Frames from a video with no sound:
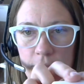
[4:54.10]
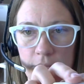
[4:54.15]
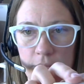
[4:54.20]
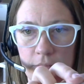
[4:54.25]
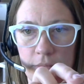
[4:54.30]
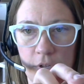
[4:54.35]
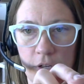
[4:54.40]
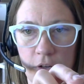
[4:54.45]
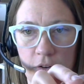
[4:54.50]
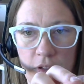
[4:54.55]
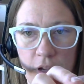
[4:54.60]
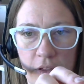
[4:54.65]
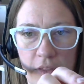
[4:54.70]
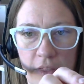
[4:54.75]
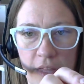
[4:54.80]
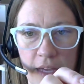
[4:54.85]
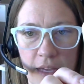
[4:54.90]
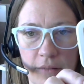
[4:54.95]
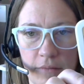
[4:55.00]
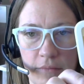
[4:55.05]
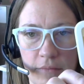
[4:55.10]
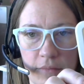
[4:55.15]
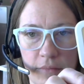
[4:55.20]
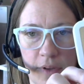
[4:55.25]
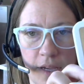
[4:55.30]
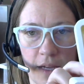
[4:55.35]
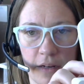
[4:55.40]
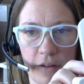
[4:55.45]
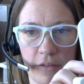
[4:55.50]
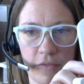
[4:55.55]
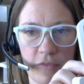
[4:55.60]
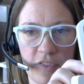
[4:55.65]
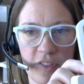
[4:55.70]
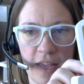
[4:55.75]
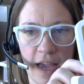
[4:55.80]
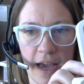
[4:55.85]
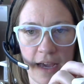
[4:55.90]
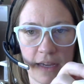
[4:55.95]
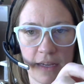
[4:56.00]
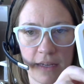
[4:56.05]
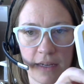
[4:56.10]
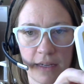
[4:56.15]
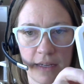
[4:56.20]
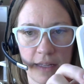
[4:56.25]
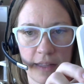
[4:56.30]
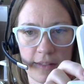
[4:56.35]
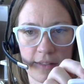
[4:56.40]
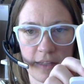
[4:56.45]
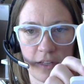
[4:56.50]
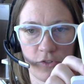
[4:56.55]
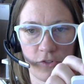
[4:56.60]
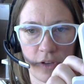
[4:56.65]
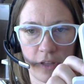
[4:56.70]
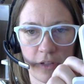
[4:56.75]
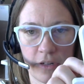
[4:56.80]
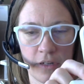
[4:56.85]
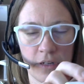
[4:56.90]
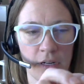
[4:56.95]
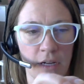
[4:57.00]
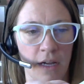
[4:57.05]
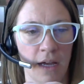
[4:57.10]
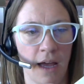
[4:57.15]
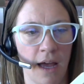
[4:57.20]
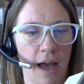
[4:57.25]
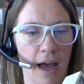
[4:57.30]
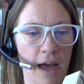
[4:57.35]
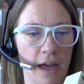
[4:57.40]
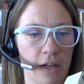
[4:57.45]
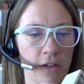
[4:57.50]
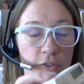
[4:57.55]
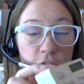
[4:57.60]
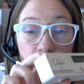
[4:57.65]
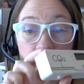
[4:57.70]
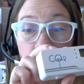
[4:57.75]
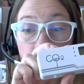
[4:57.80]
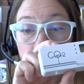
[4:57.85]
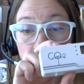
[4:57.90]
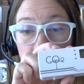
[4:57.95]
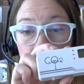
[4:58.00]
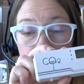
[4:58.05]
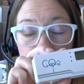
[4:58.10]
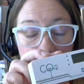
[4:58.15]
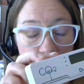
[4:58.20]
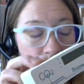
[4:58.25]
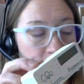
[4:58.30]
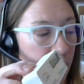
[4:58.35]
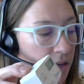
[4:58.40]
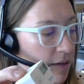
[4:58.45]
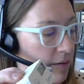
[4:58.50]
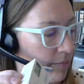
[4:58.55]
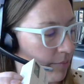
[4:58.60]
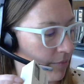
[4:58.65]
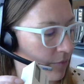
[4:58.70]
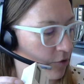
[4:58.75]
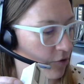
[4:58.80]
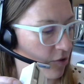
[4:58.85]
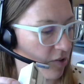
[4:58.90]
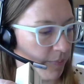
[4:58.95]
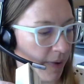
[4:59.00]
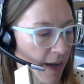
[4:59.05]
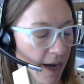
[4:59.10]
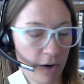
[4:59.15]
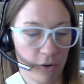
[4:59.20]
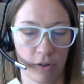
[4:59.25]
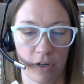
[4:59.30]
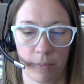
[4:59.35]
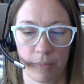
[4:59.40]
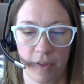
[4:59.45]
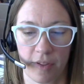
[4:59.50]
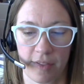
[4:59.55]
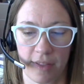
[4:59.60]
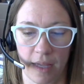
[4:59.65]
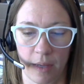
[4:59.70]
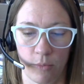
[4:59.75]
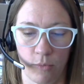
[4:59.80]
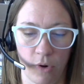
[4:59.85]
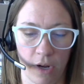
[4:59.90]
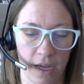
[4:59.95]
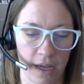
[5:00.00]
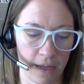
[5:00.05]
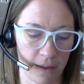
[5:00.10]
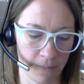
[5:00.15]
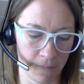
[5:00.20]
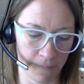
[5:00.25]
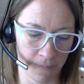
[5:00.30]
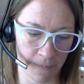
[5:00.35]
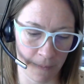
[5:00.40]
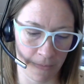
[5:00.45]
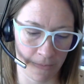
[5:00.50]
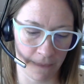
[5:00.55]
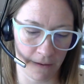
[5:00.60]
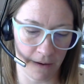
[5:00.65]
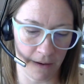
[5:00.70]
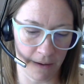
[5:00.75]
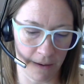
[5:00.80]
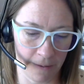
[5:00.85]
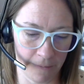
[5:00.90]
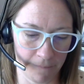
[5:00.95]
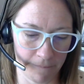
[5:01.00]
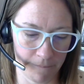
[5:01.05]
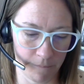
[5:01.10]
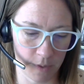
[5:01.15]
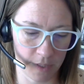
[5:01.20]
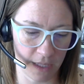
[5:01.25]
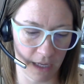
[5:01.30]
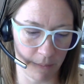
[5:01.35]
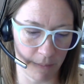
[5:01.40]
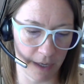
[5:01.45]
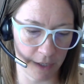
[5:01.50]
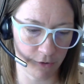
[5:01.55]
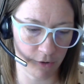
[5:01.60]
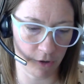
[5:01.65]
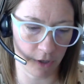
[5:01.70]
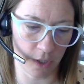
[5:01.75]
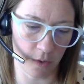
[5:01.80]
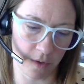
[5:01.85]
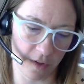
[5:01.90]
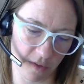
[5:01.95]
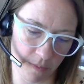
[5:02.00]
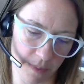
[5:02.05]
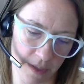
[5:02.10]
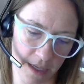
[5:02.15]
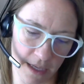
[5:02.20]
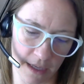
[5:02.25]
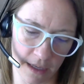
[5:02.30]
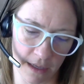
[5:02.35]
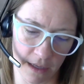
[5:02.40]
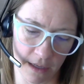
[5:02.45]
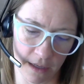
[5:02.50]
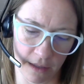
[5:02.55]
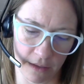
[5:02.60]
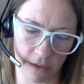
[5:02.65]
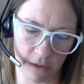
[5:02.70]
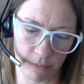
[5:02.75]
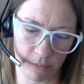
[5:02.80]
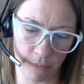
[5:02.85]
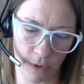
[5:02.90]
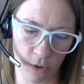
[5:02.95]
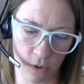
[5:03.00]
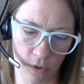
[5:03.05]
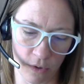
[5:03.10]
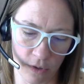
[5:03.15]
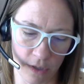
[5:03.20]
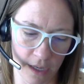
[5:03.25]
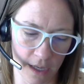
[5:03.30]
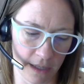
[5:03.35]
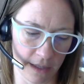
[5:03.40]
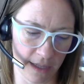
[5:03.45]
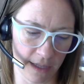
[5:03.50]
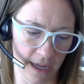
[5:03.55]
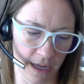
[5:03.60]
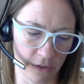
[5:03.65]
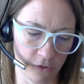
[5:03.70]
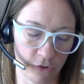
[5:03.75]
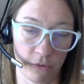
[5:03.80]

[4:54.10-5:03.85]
here's how they kind of stack against each other. I assume that this is going to just power up the same way with that micro USB. The mode and the enter